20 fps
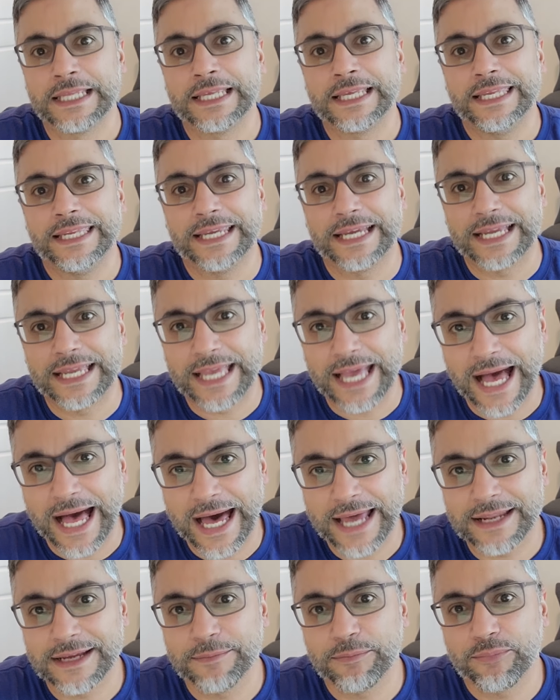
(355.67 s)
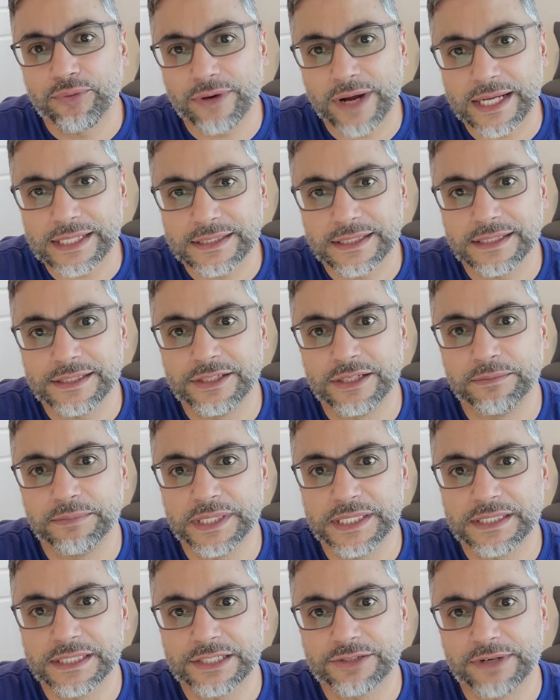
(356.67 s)
You gotta process your
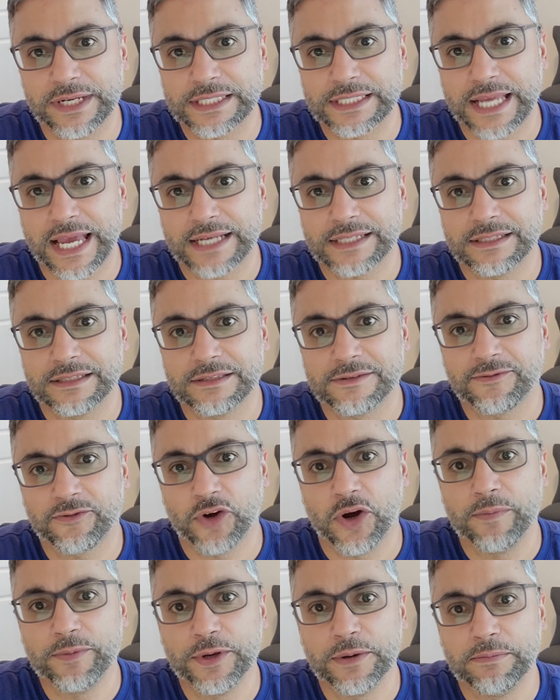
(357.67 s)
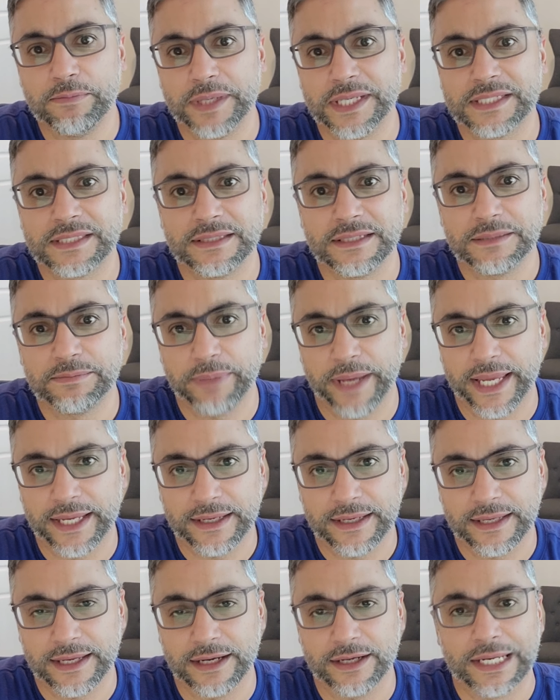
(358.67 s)
business transactions from your business bank
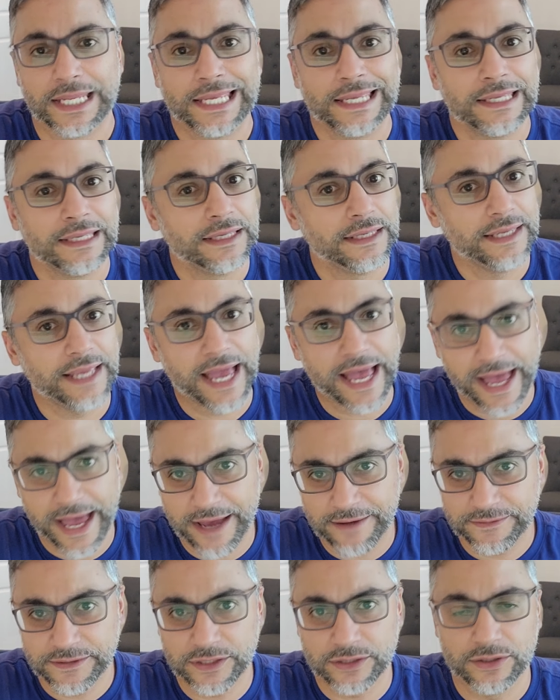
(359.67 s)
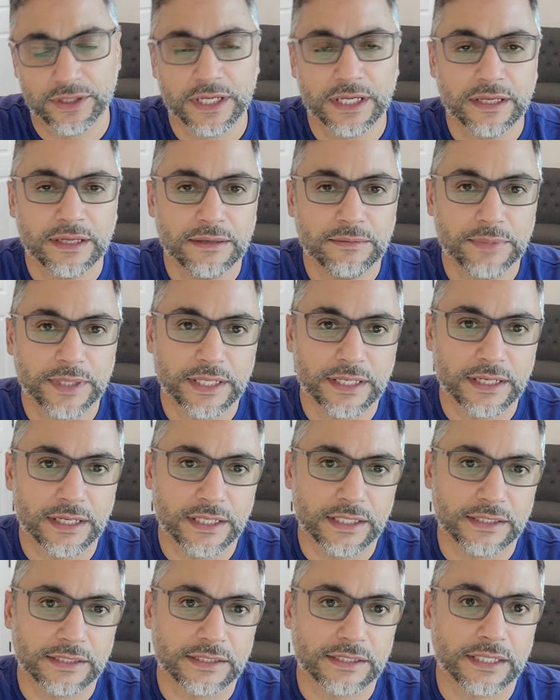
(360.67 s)
account. You have to,
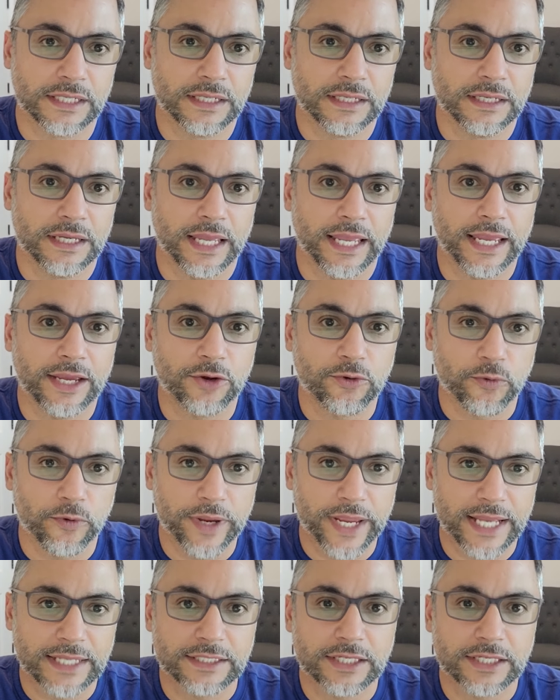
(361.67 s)
because it creates